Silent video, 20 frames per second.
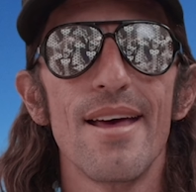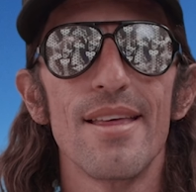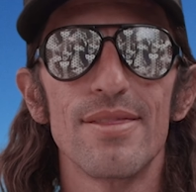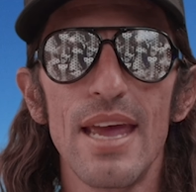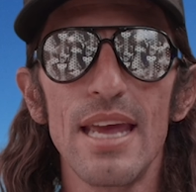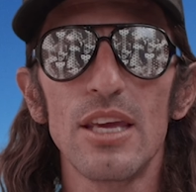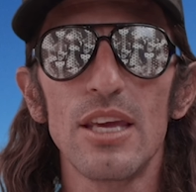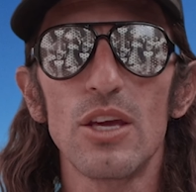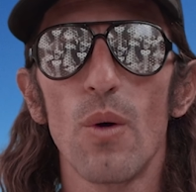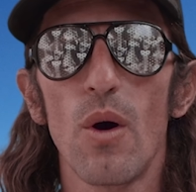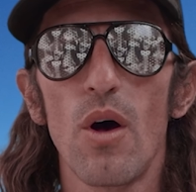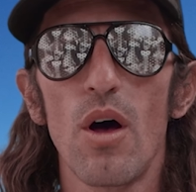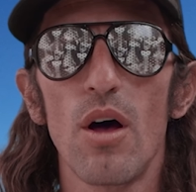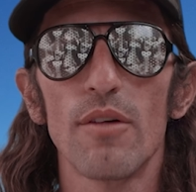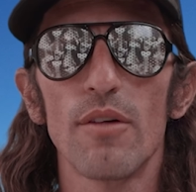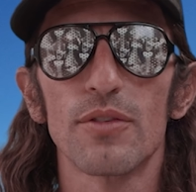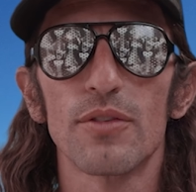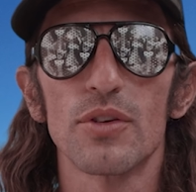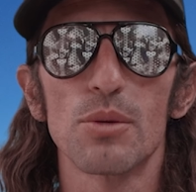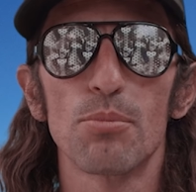Thank you all
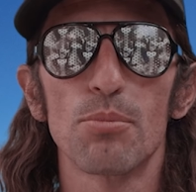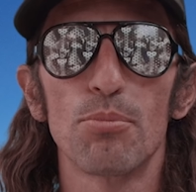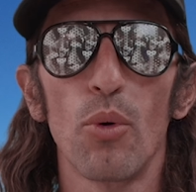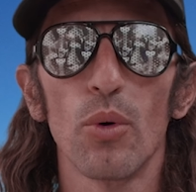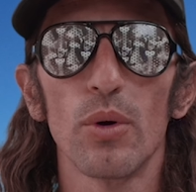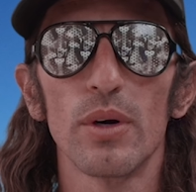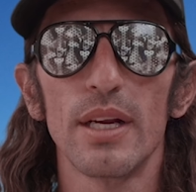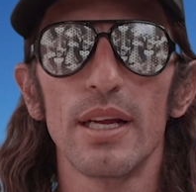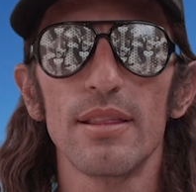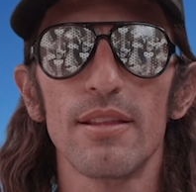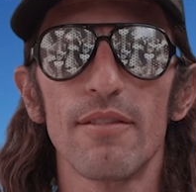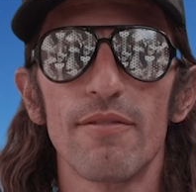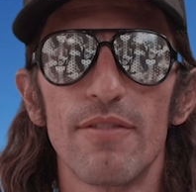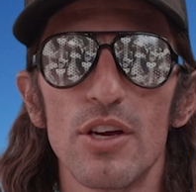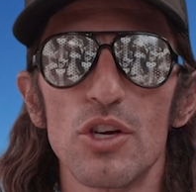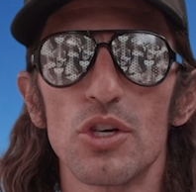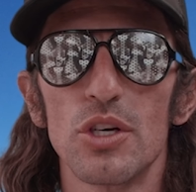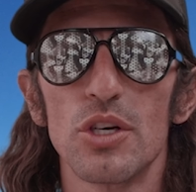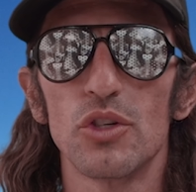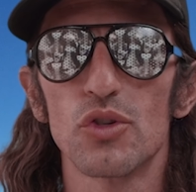for supporting the
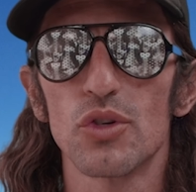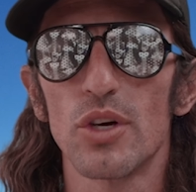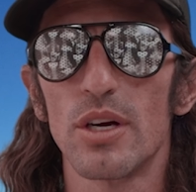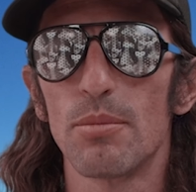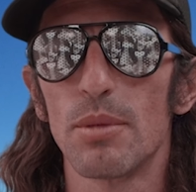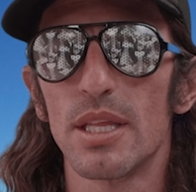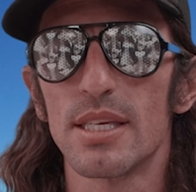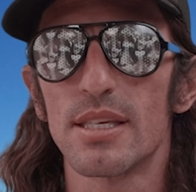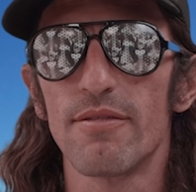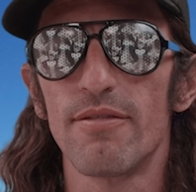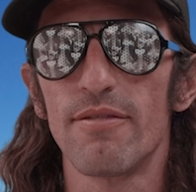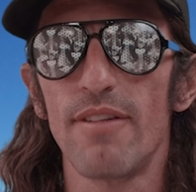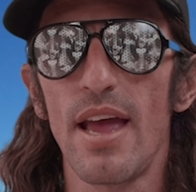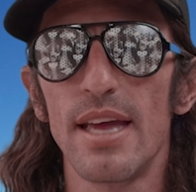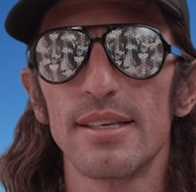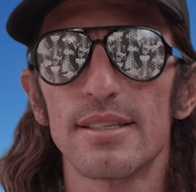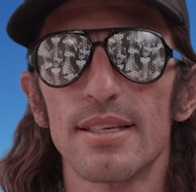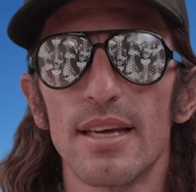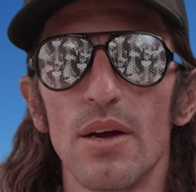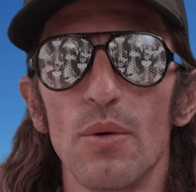vision and dream of this event.